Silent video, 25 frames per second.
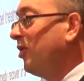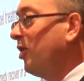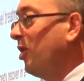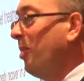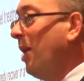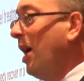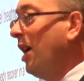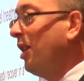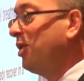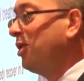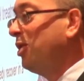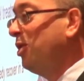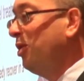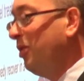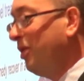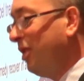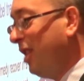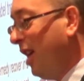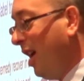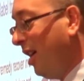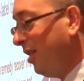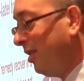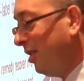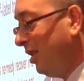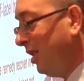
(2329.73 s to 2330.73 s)
for about
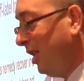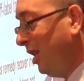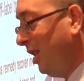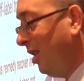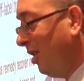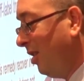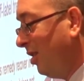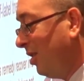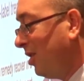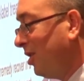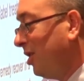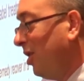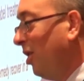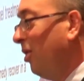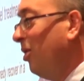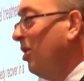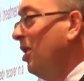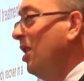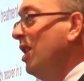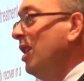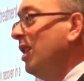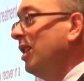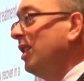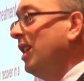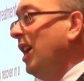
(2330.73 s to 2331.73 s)
2,000 years. So
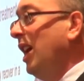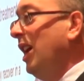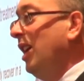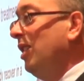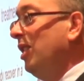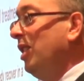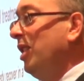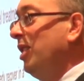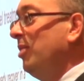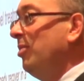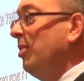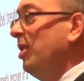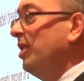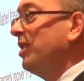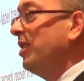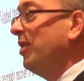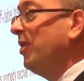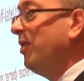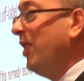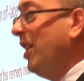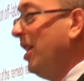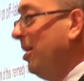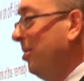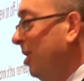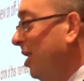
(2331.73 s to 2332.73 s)
Galen was a
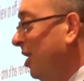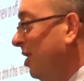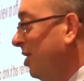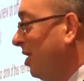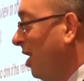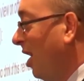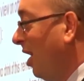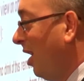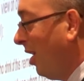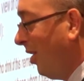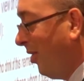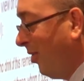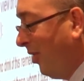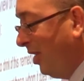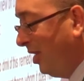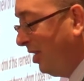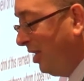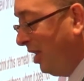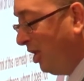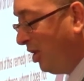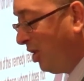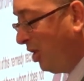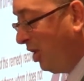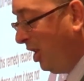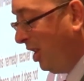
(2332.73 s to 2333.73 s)
famous uh,
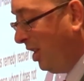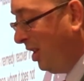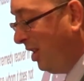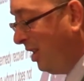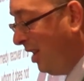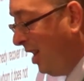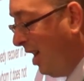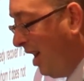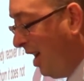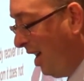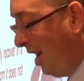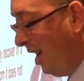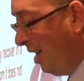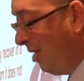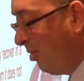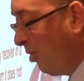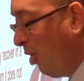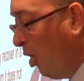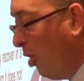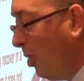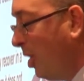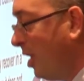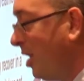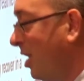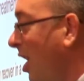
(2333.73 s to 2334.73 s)
physician uh, in
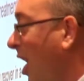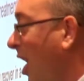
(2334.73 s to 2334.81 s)
Roman